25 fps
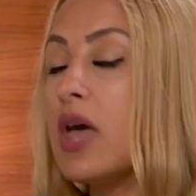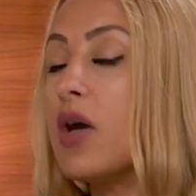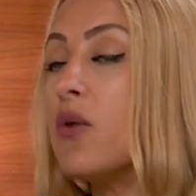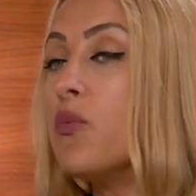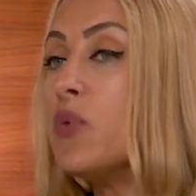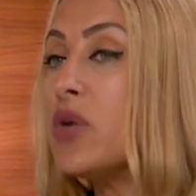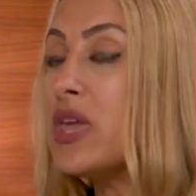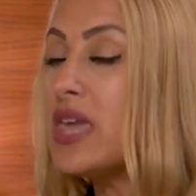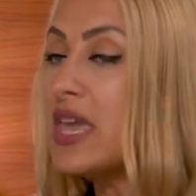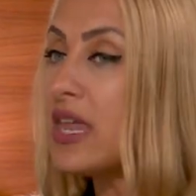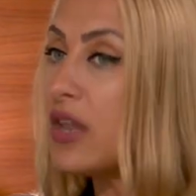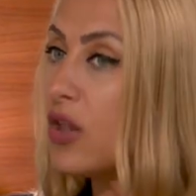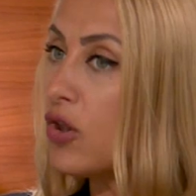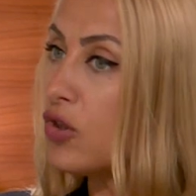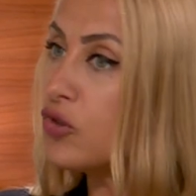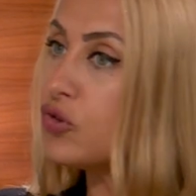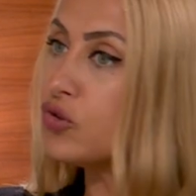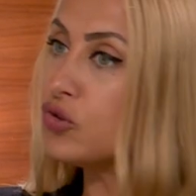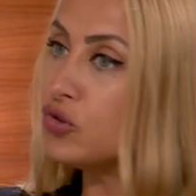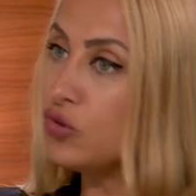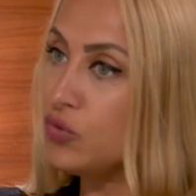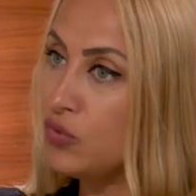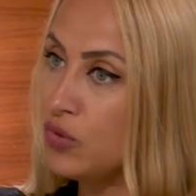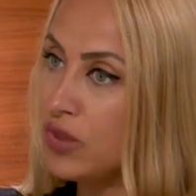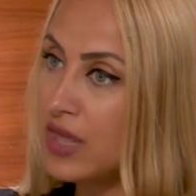We can
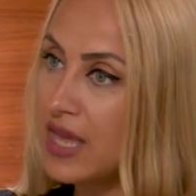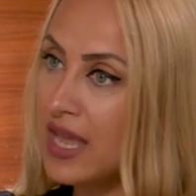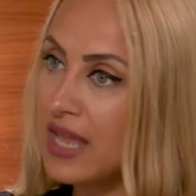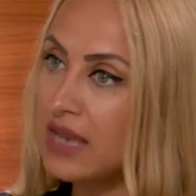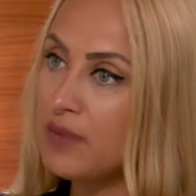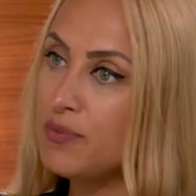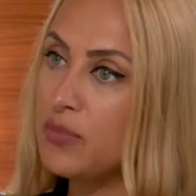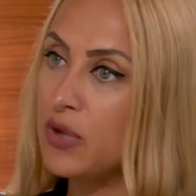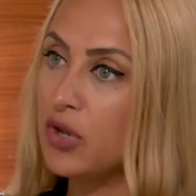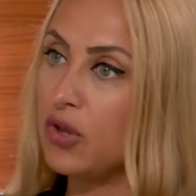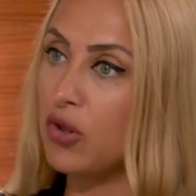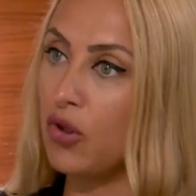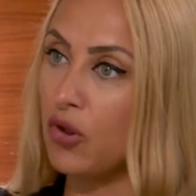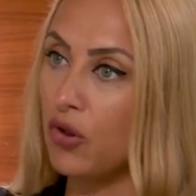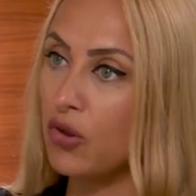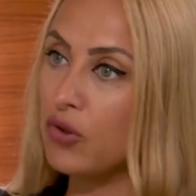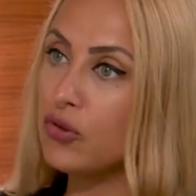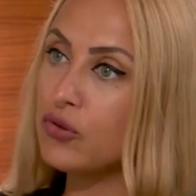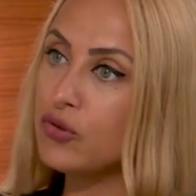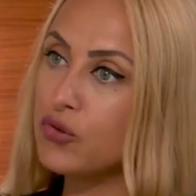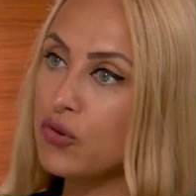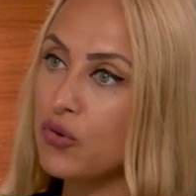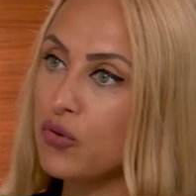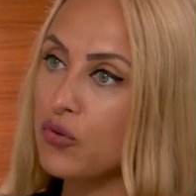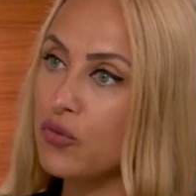also do that, but
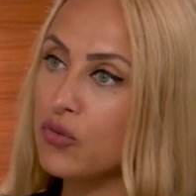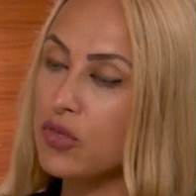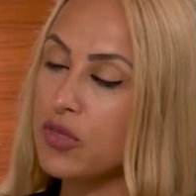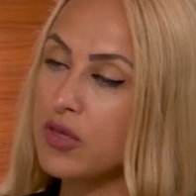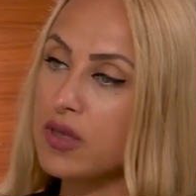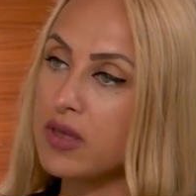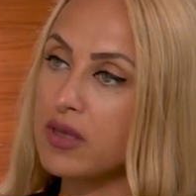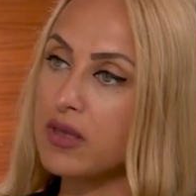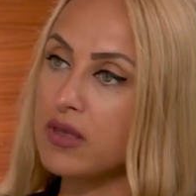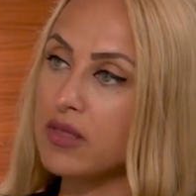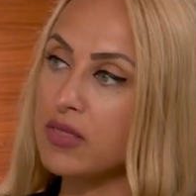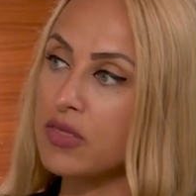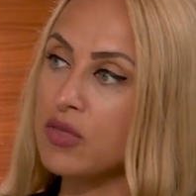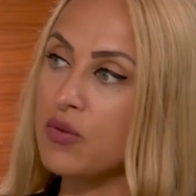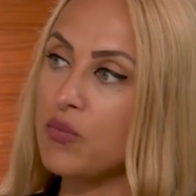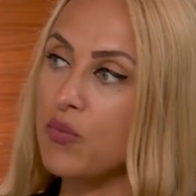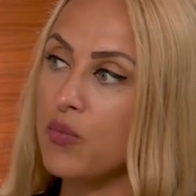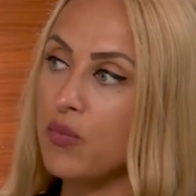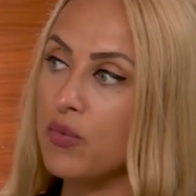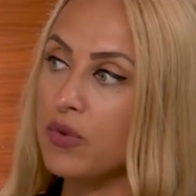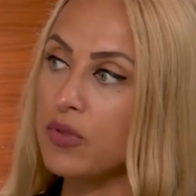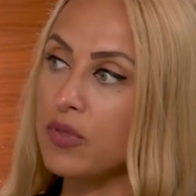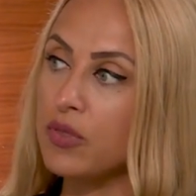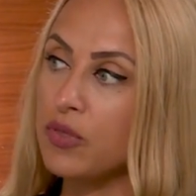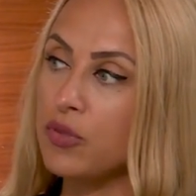also the
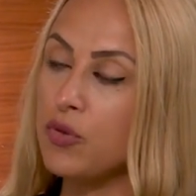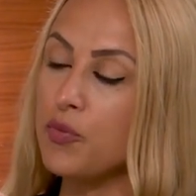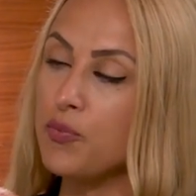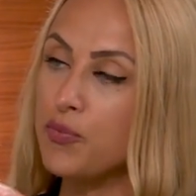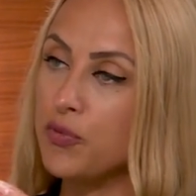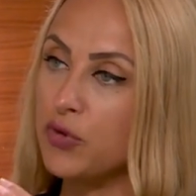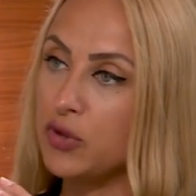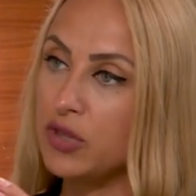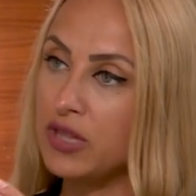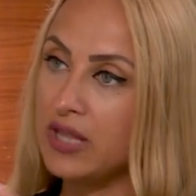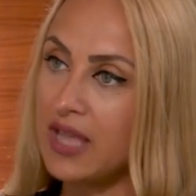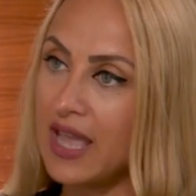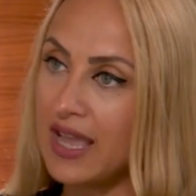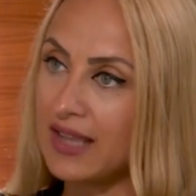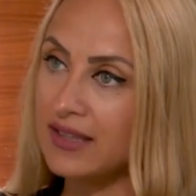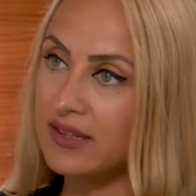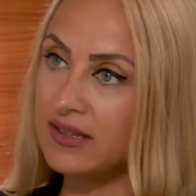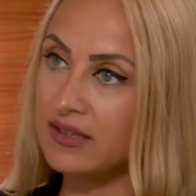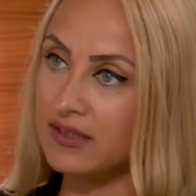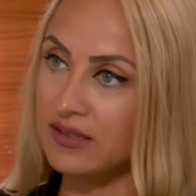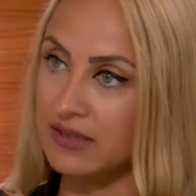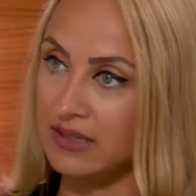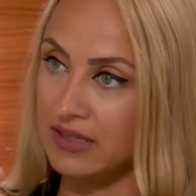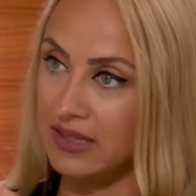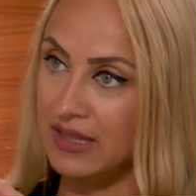to protect
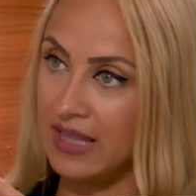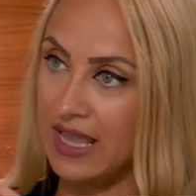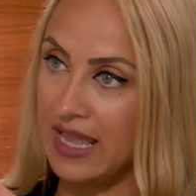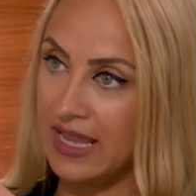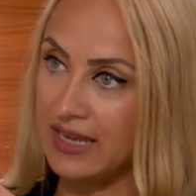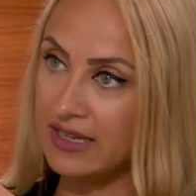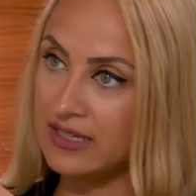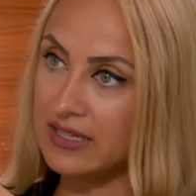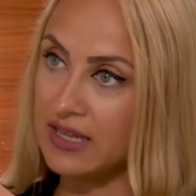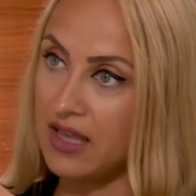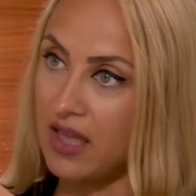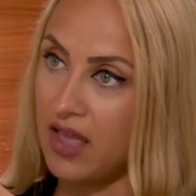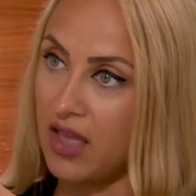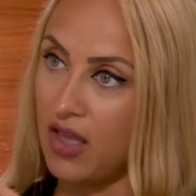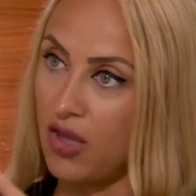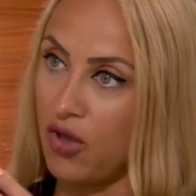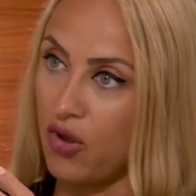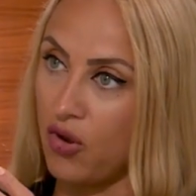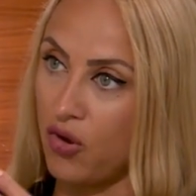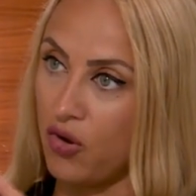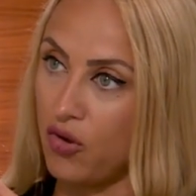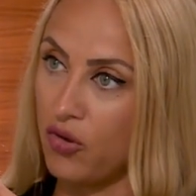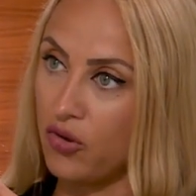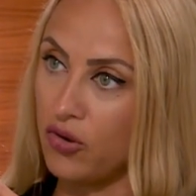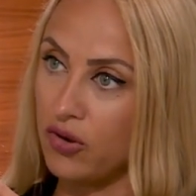the data
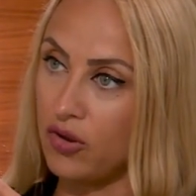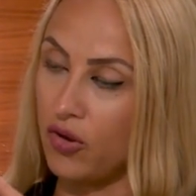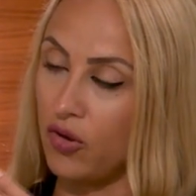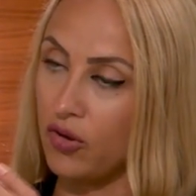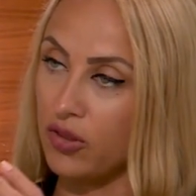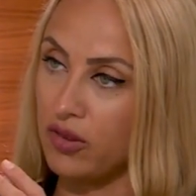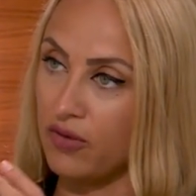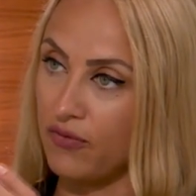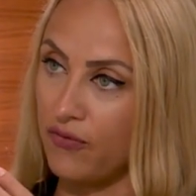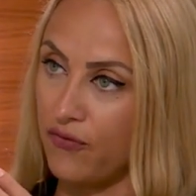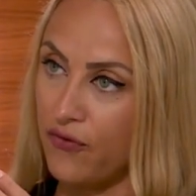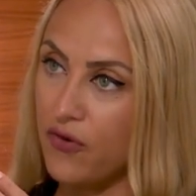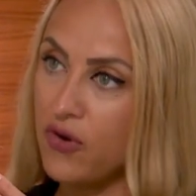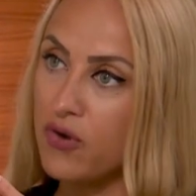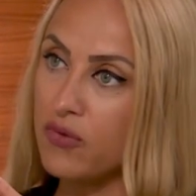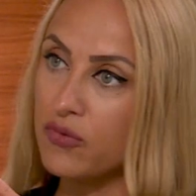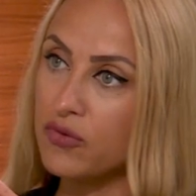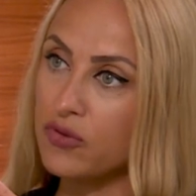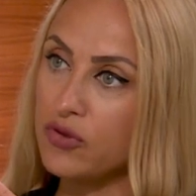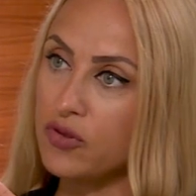on the phone.